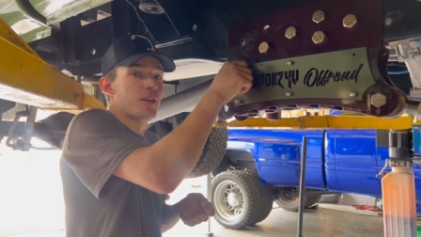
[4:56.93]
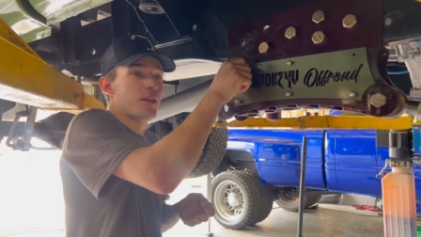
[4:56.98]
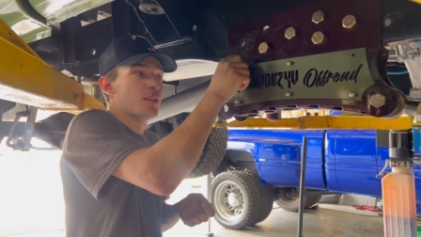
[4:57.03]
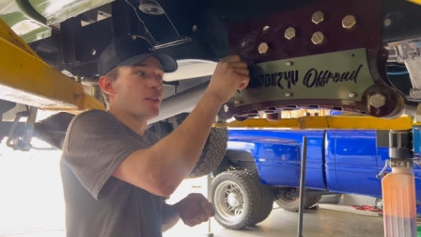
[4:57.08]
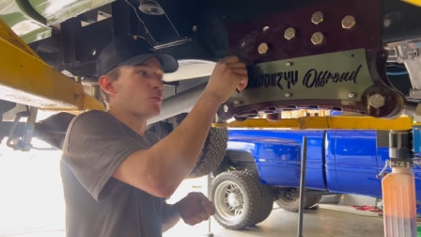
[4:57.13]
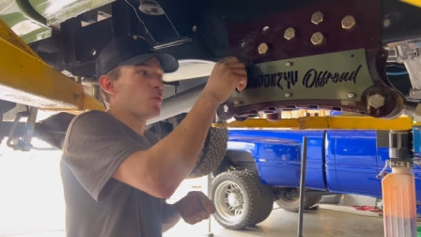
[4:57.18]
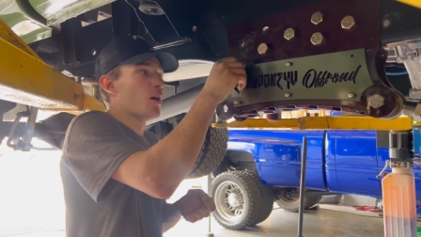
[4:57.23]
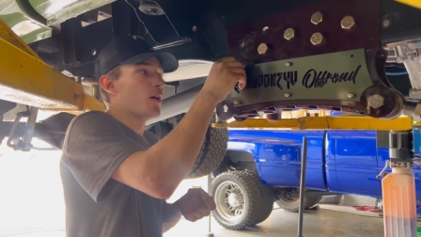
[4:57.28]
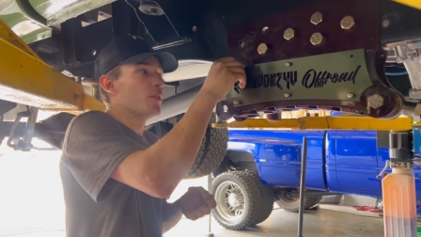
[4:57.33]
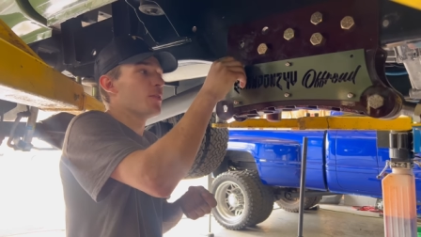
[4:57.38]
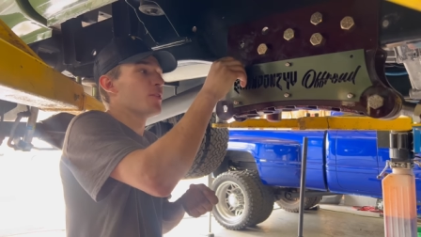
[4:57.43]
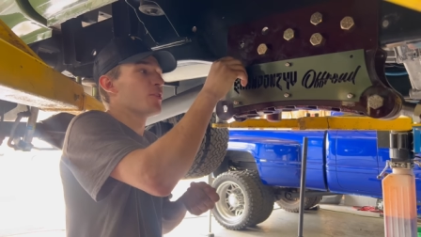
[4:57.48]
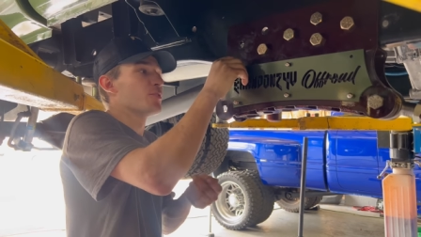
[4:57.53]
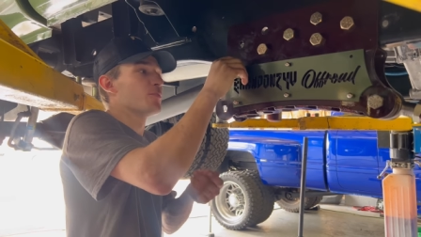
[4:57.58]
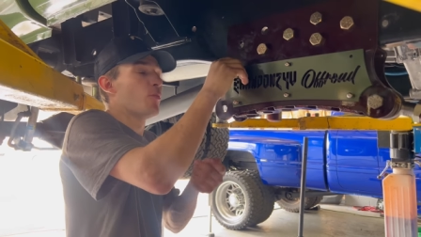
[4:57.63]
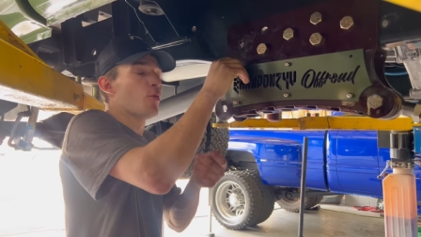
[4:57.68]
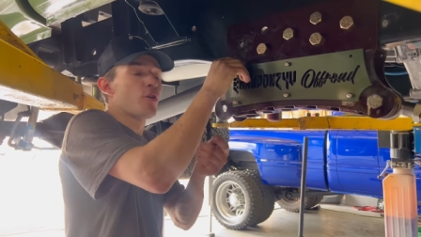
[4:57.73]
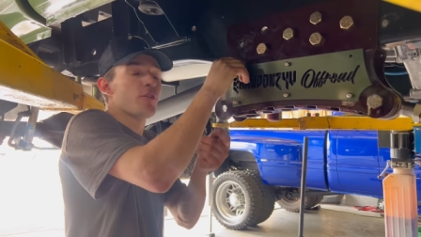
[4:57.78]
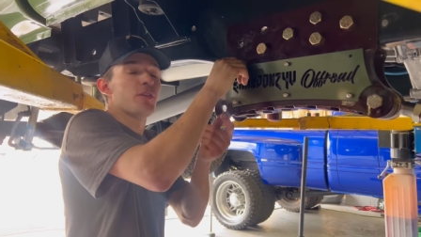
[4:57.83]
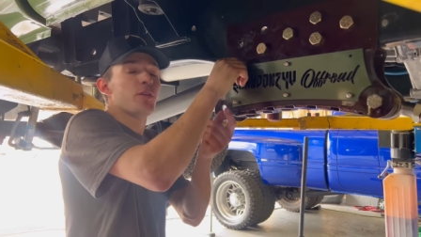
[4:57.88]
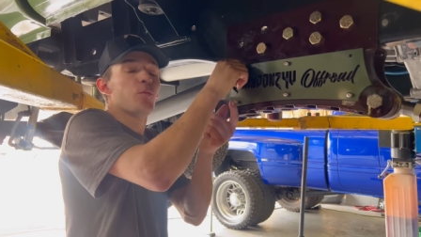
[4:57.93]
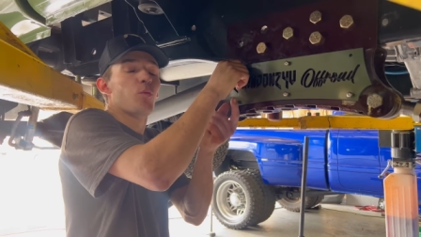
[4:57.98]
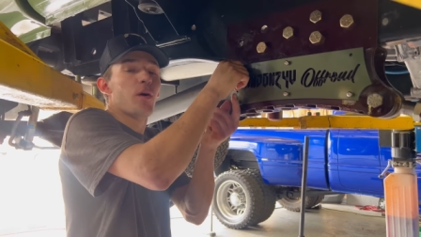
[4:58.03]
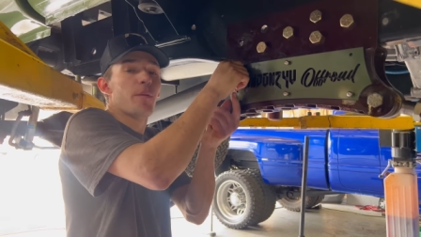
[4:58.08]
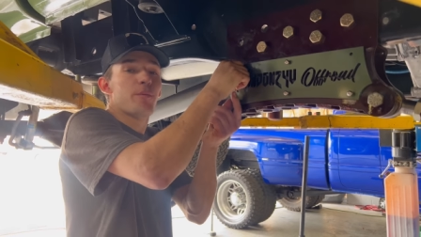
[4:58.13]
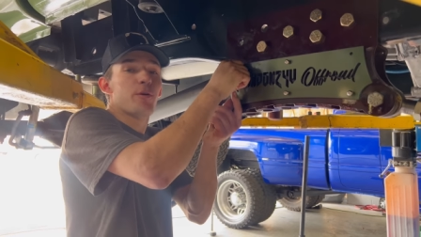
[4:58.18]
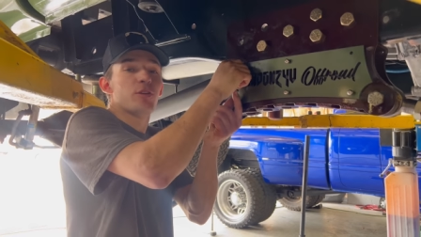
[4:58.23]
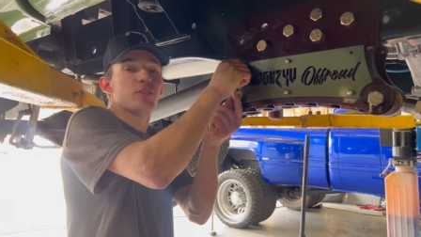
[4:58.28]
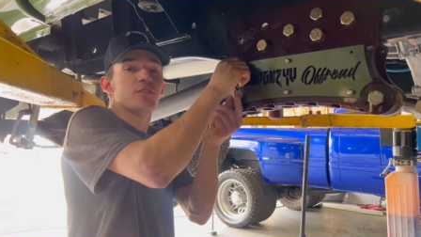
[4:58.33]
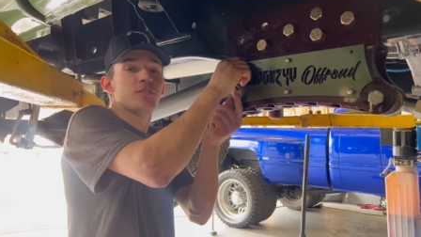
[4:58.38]
There's, one, there's more than one
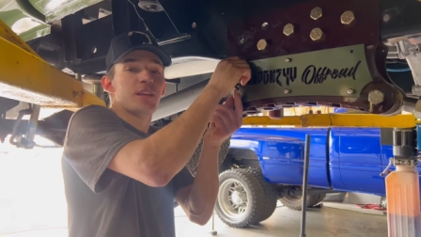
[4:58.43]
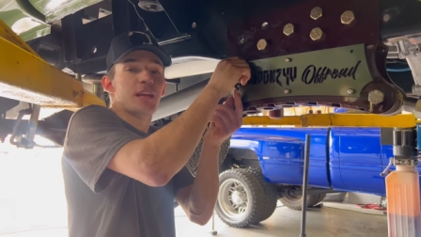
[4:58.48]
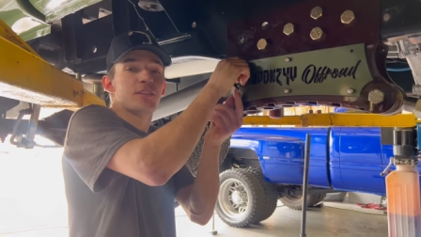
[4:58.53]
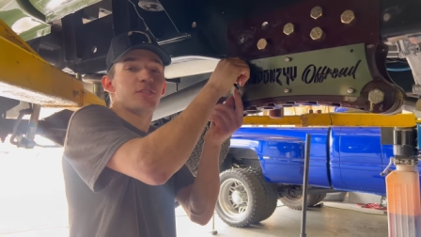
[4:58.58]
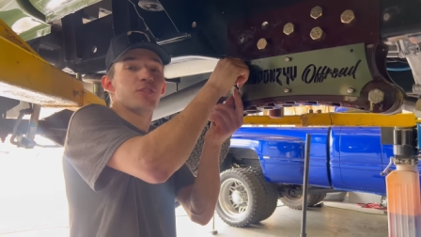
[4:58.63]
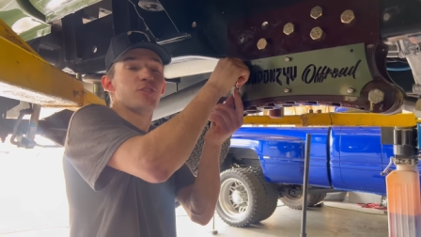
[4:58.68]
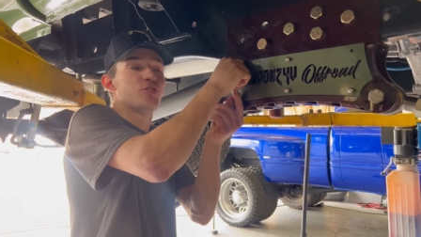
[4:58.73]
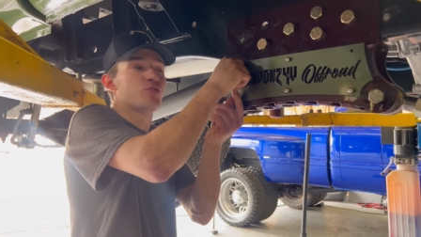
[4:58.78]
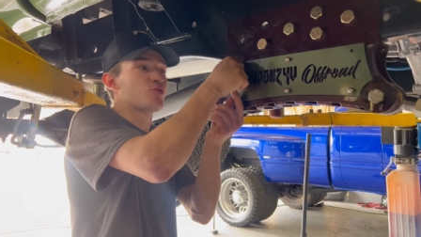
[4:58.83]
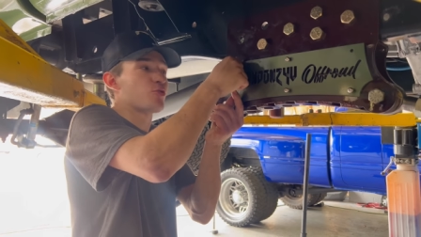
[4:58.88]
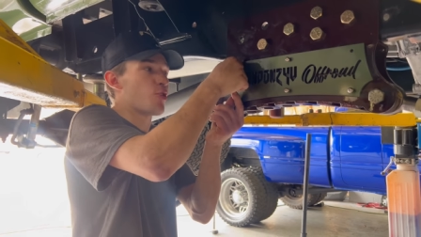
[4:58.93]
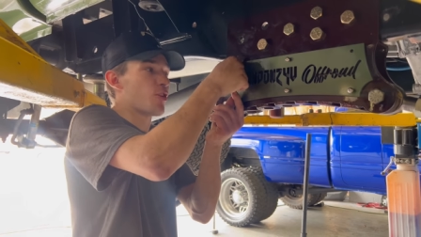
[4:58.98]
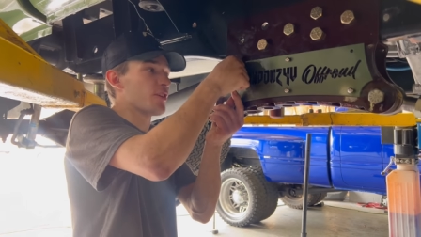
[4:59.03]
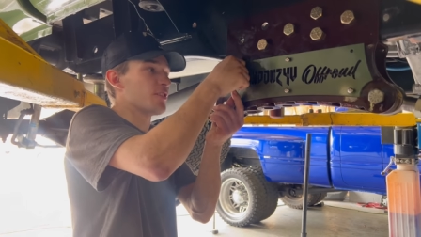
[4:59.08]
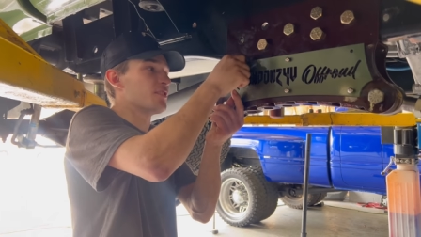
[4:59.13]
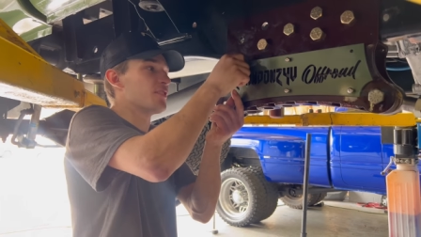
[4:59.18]
person that destroys